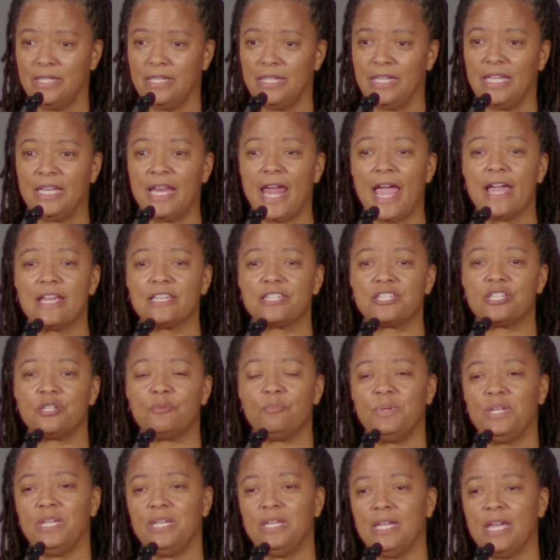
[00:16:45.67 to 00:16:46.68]
It has to
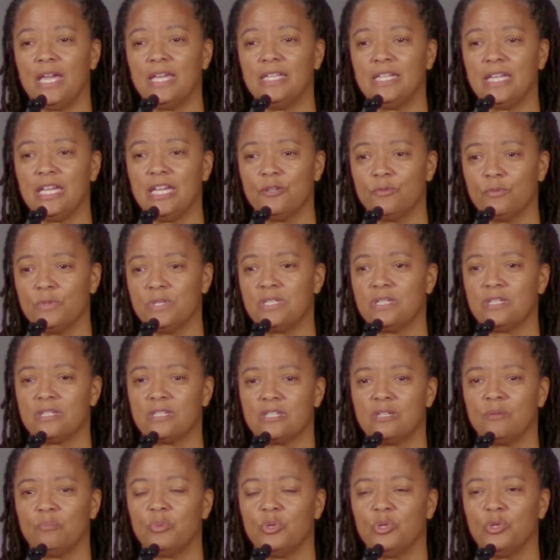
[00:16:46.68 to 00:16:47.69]
be an
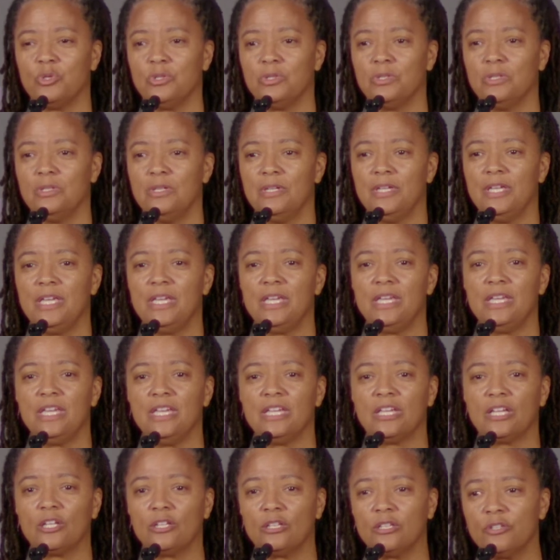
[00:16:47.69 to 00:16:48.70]
irresistible,
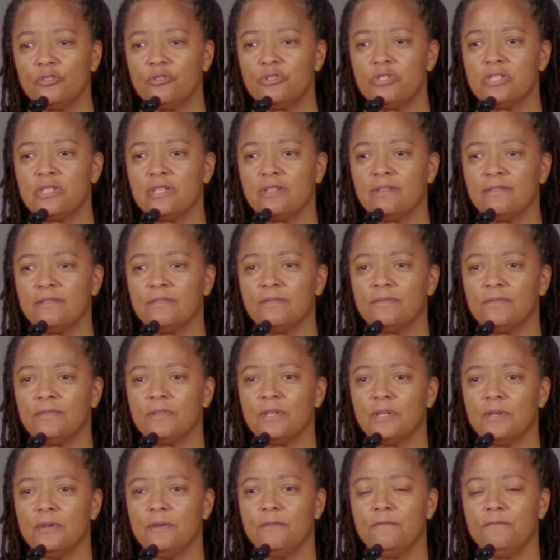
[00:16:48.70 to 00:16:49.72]
inclusive
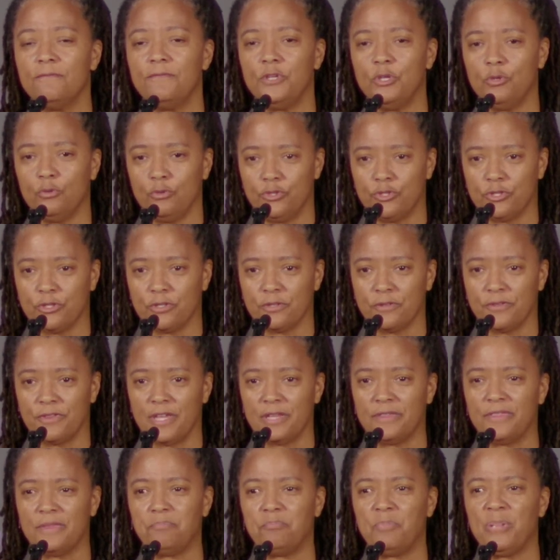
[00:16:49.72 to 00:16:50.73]
future
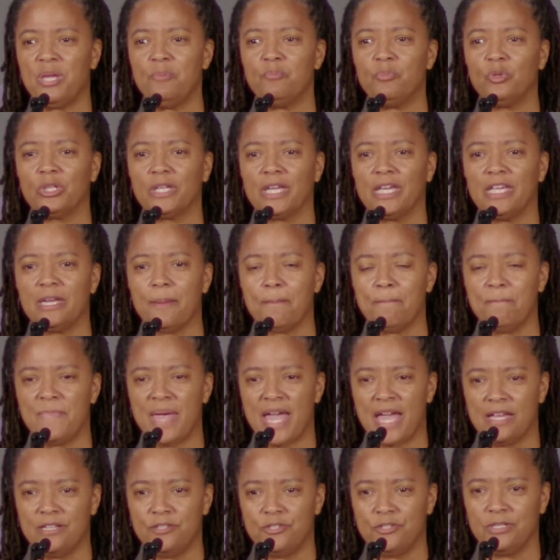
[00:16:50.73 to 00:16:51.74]
that people can
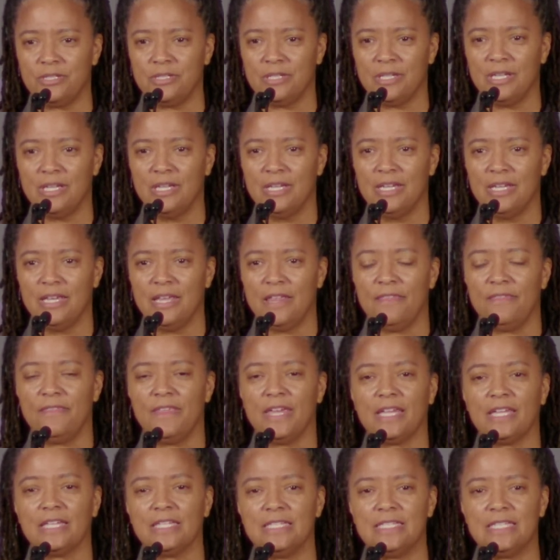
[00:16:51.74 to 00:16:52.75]
imagine,
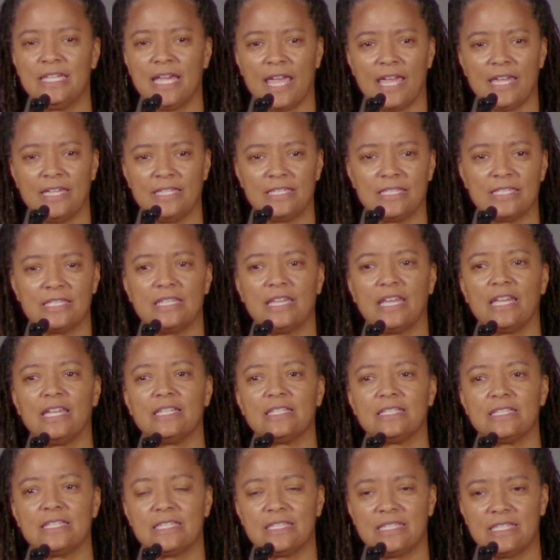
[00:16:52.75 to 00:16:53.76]
they can taste, they
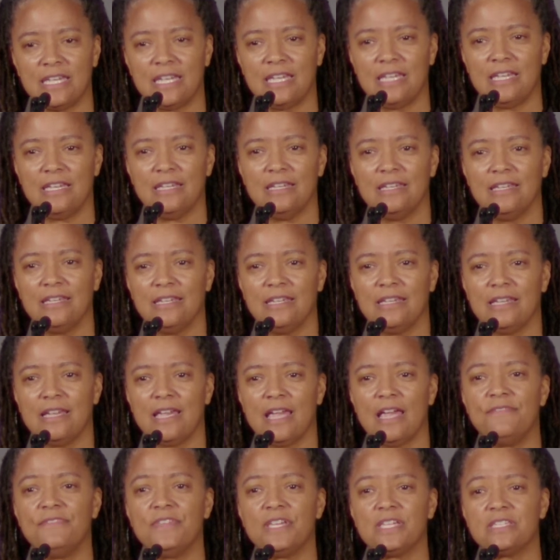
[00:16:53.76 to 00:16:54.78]
can see,
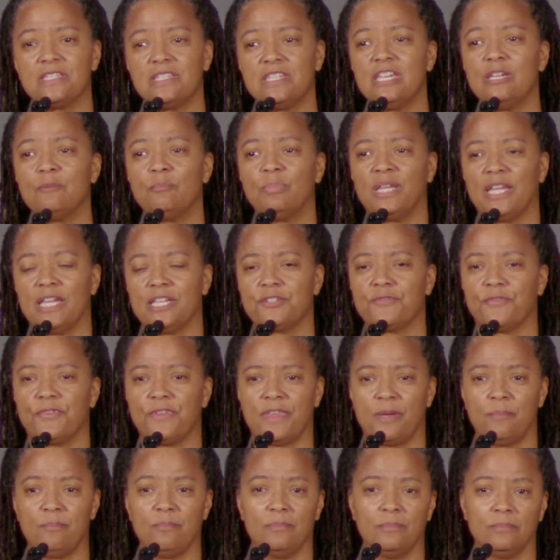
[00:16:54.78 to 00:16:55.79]
and they see a place for
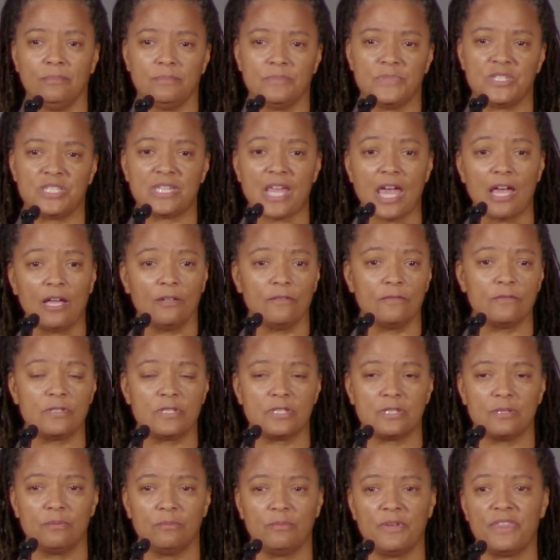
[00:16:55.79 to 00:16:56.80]

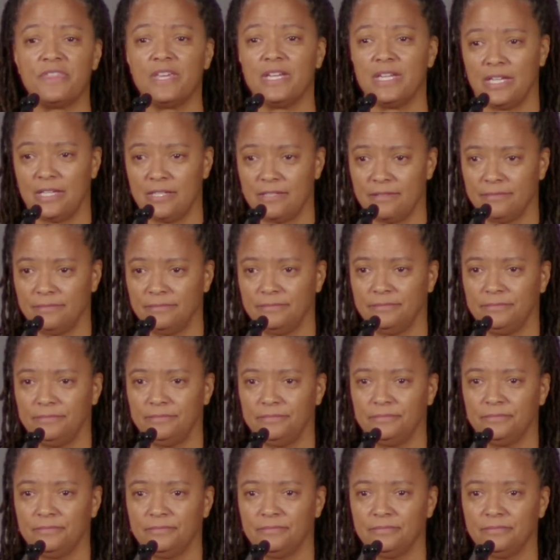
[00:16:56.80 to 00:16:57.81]
themselves within it.
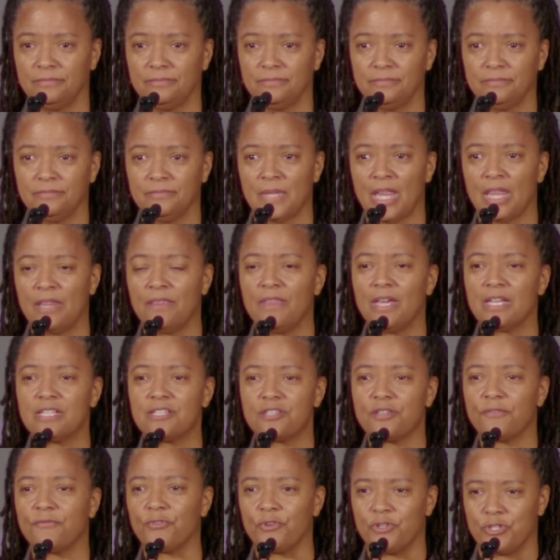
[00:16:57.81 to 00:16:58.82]

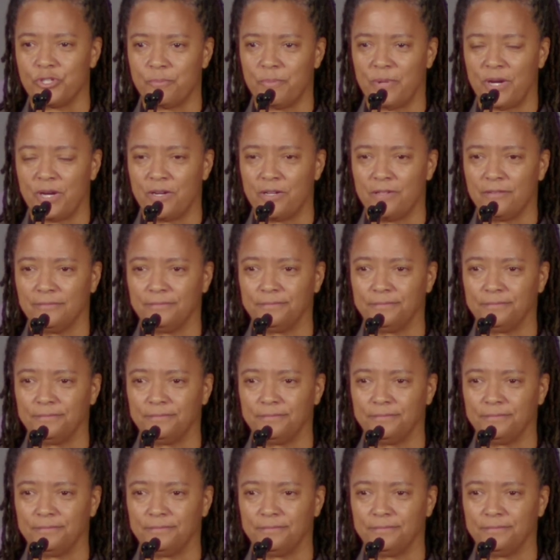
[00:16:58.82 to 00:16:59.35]
That's the first part.